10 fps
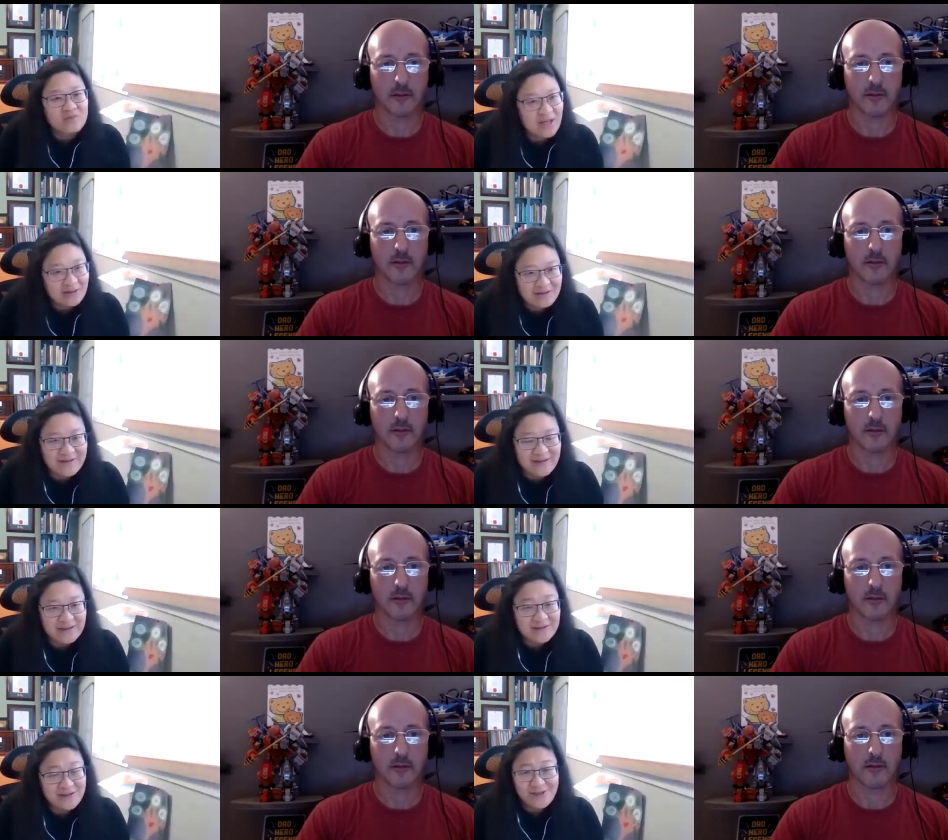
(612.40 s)
Speaker 1: it
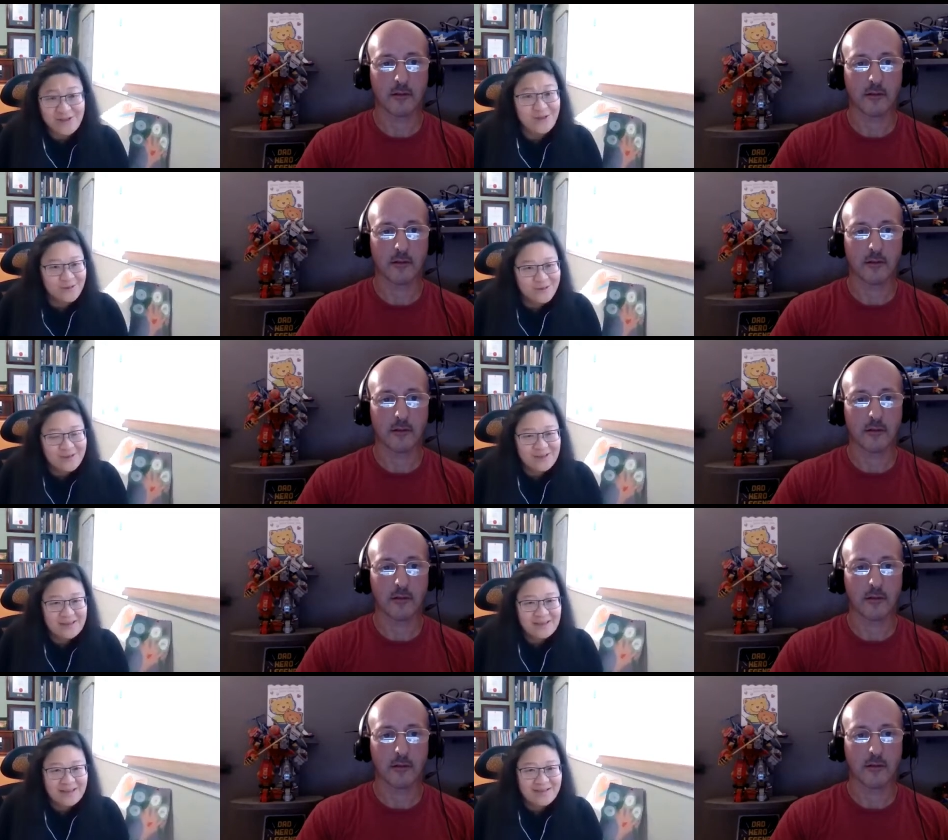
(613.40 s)
relevant to you?
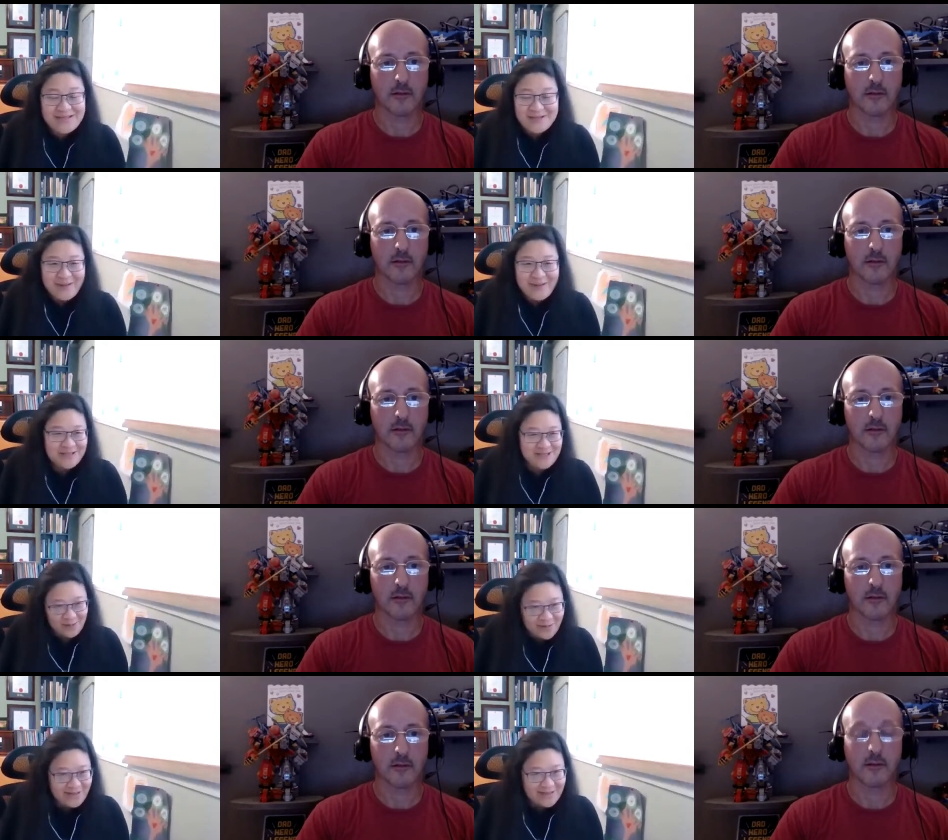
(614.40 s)
That's where the
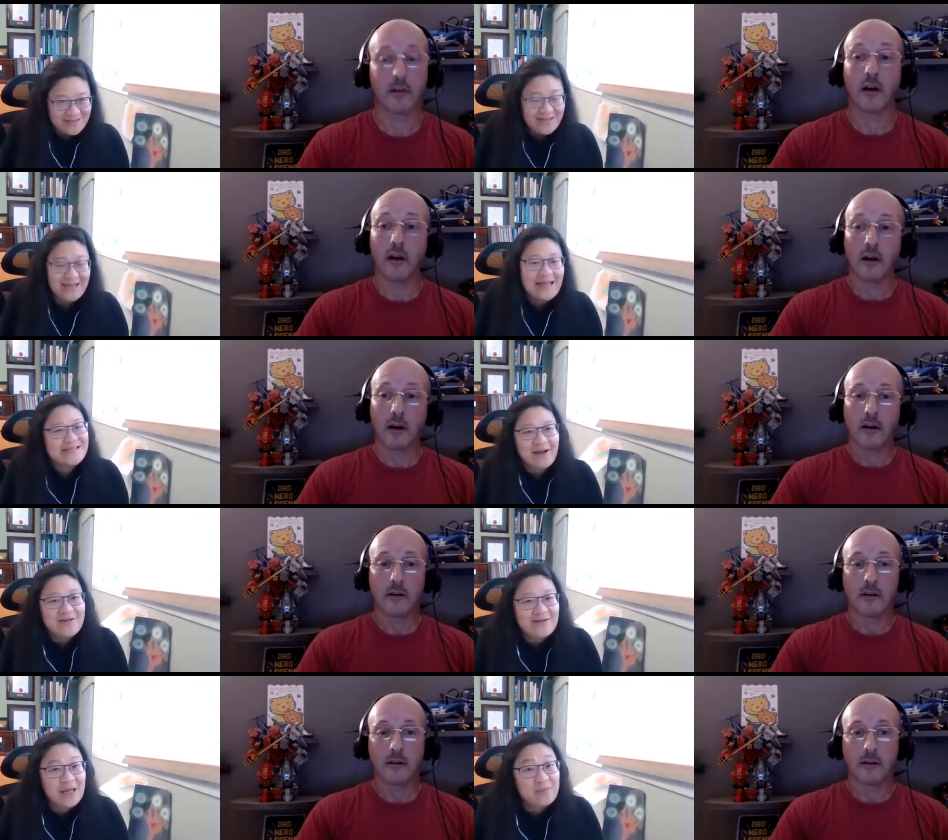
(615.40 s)
story is. And that's how
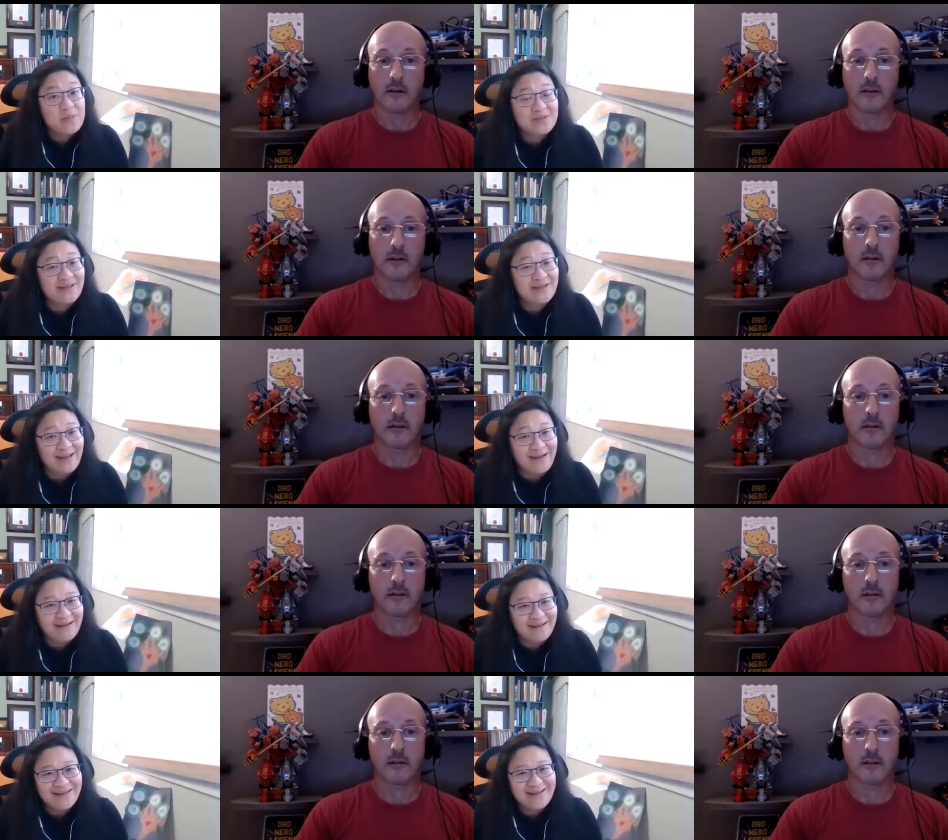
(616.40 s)
you get people to
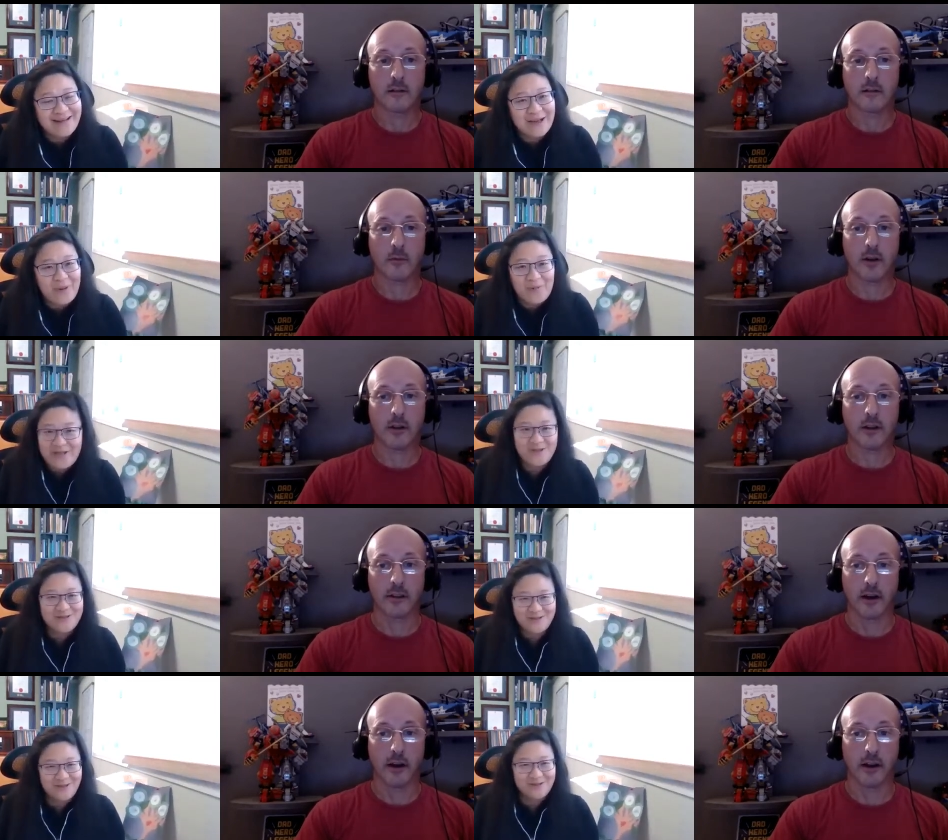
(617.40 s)
care. About oh, I like
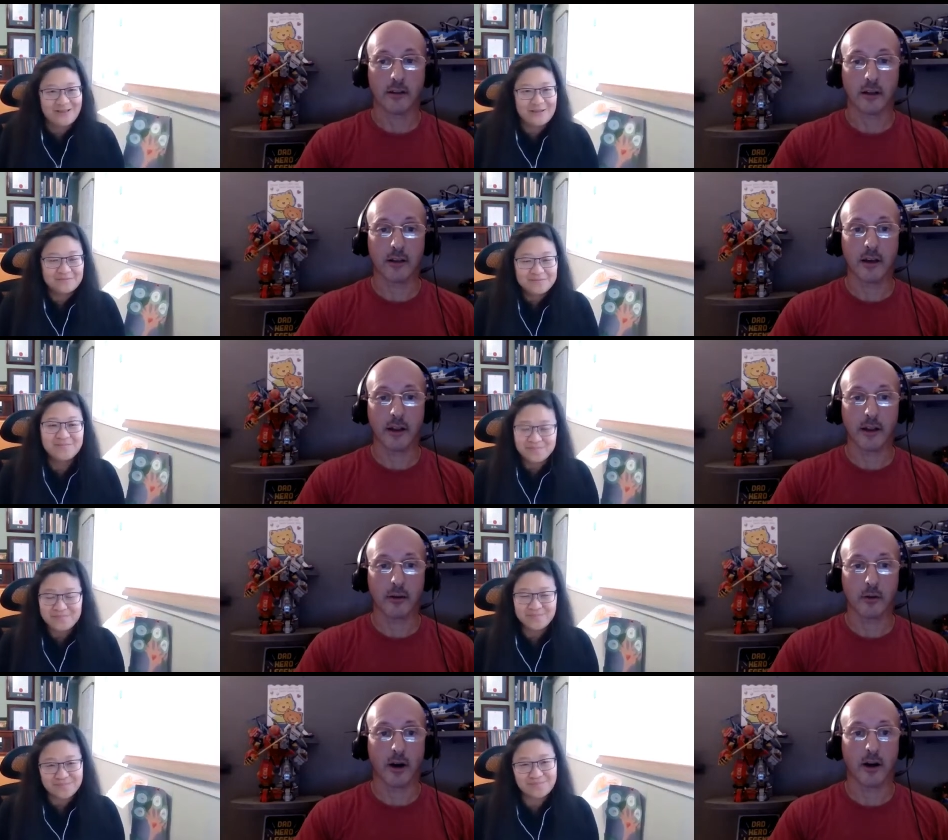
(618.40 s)
that.
Speaker 2: Do. I like that
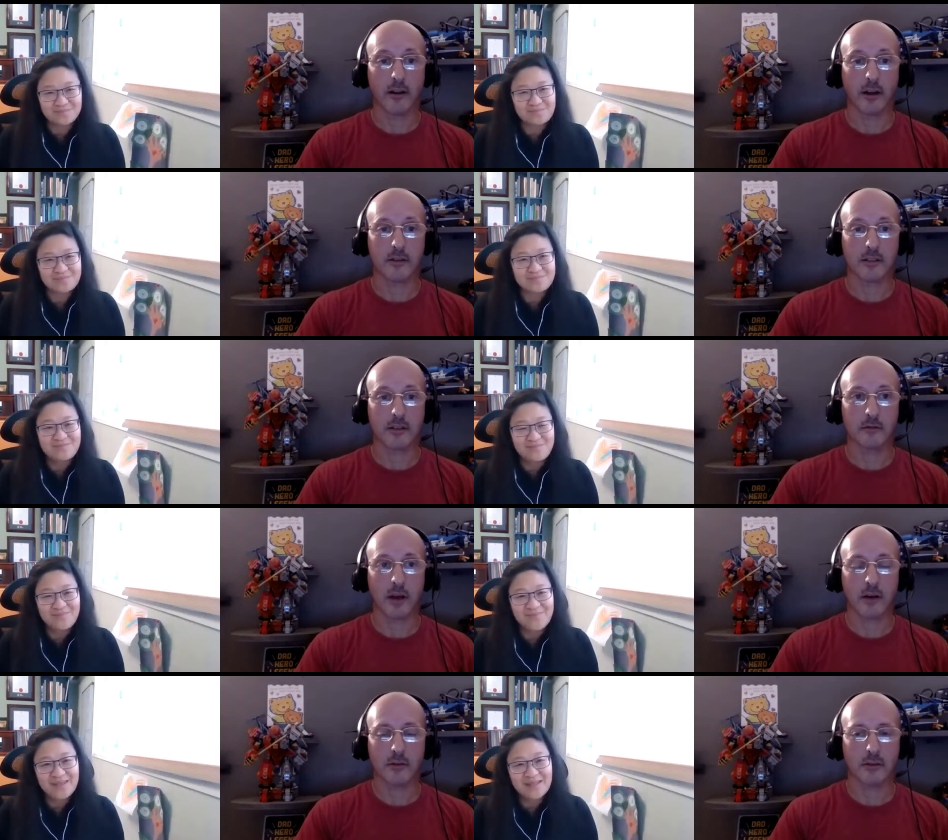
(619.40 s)
angle. How, how does it,
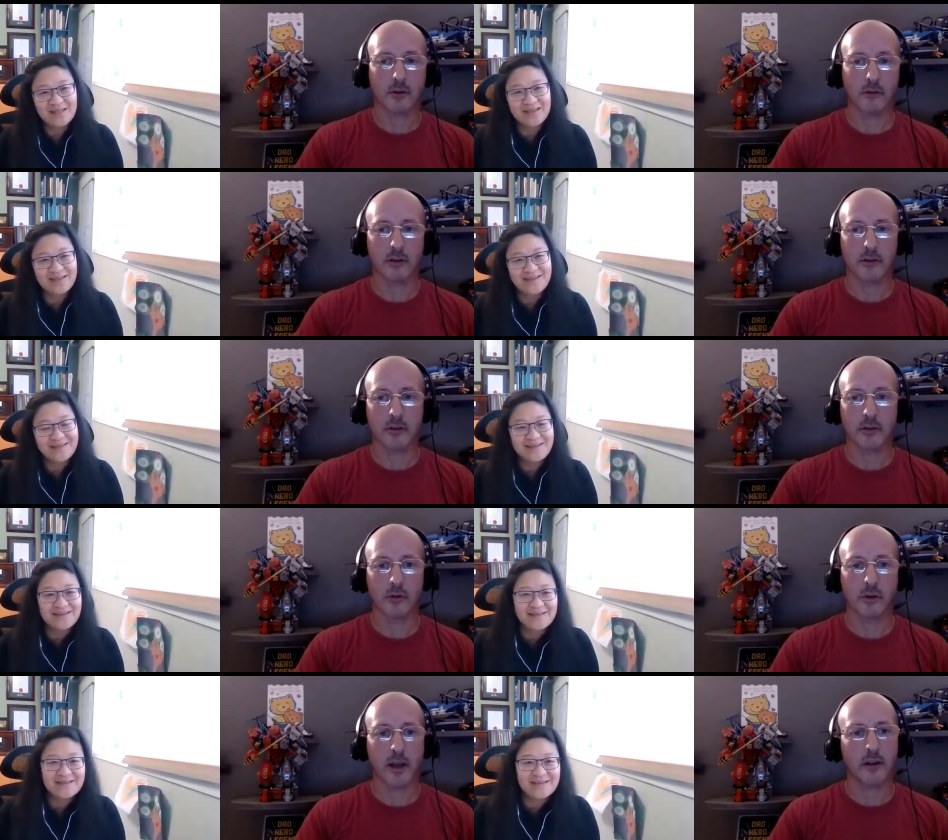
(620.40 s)
how is it relevant to
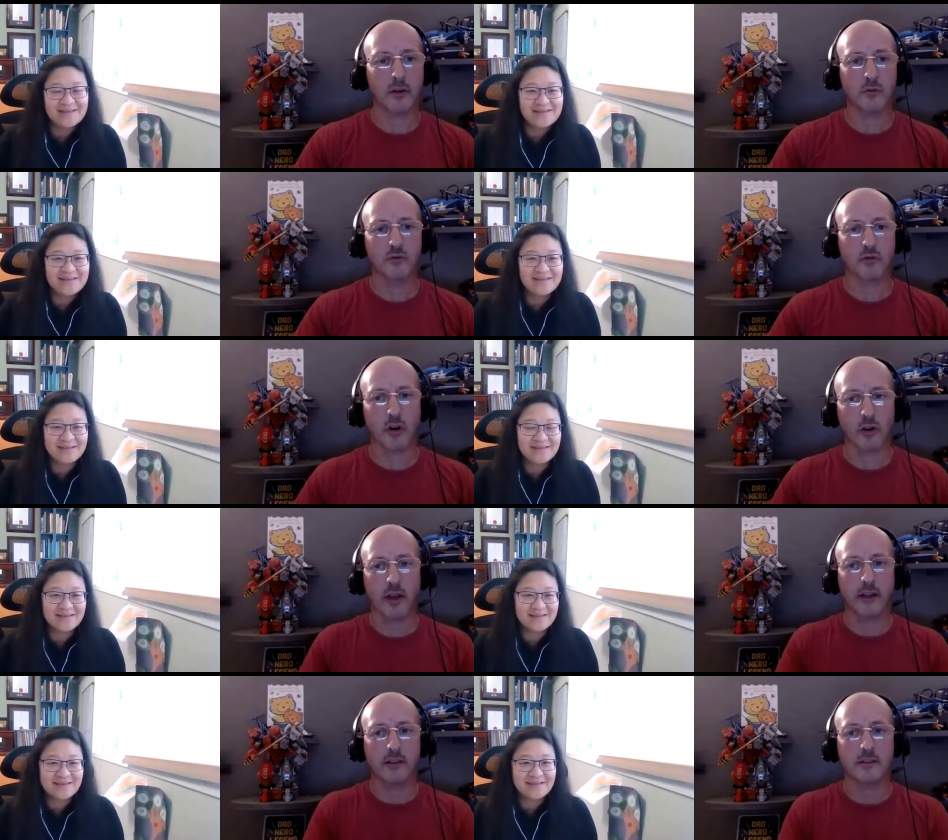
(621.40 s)
you? And how do you draw
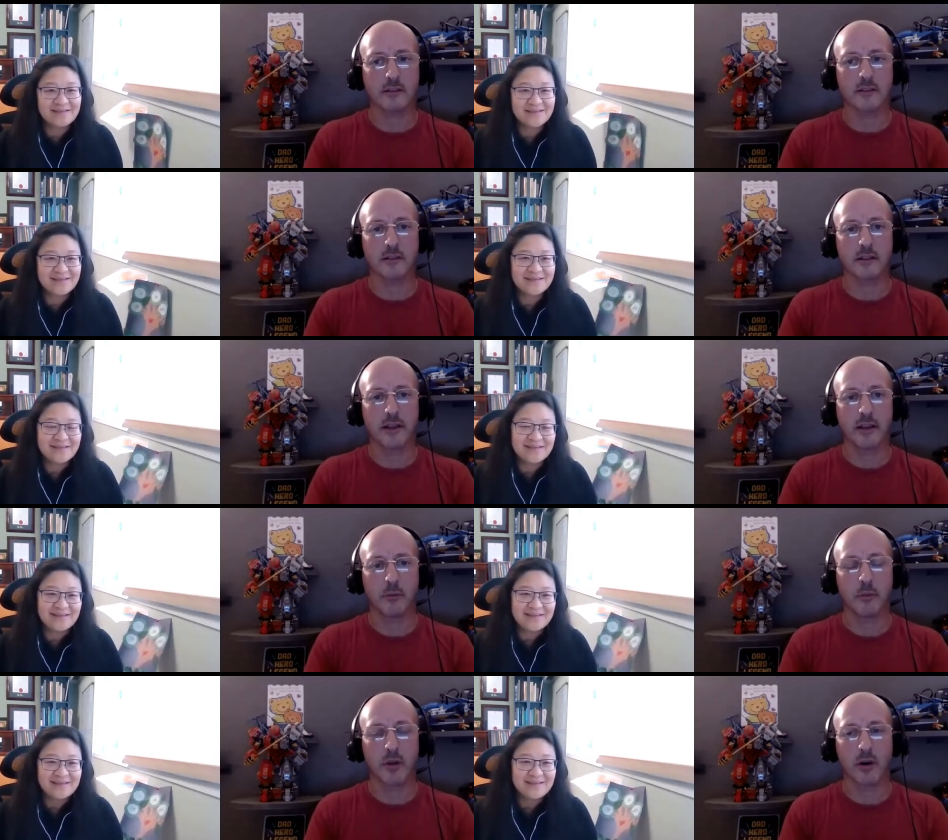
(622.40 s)
that
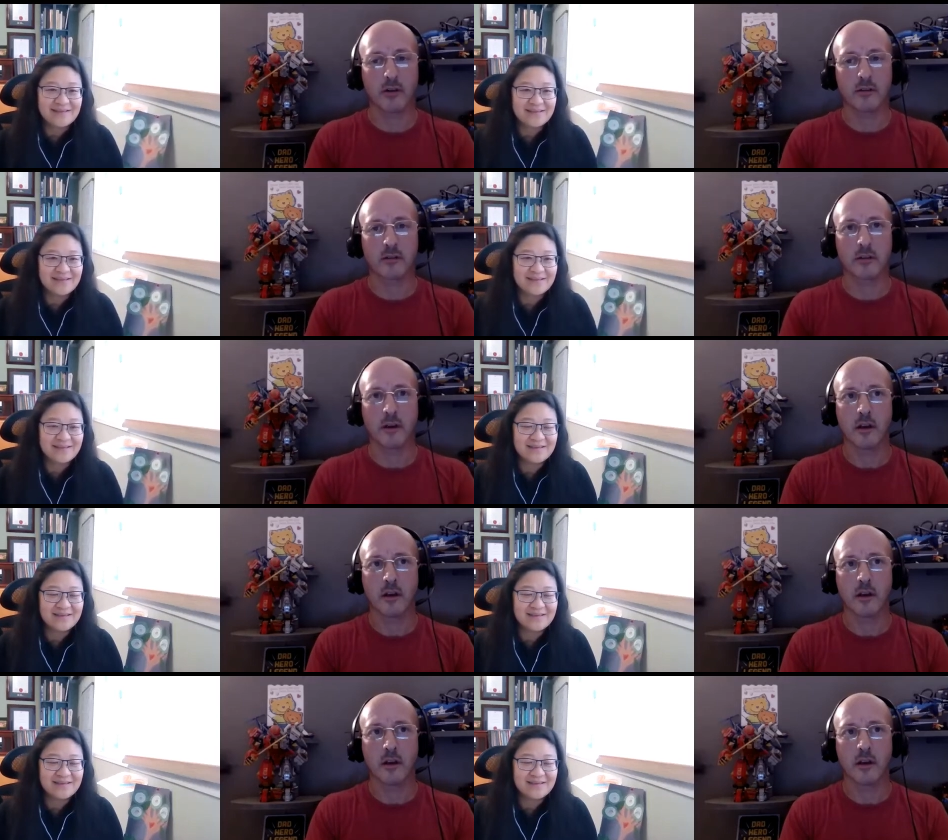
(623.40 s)
in? Because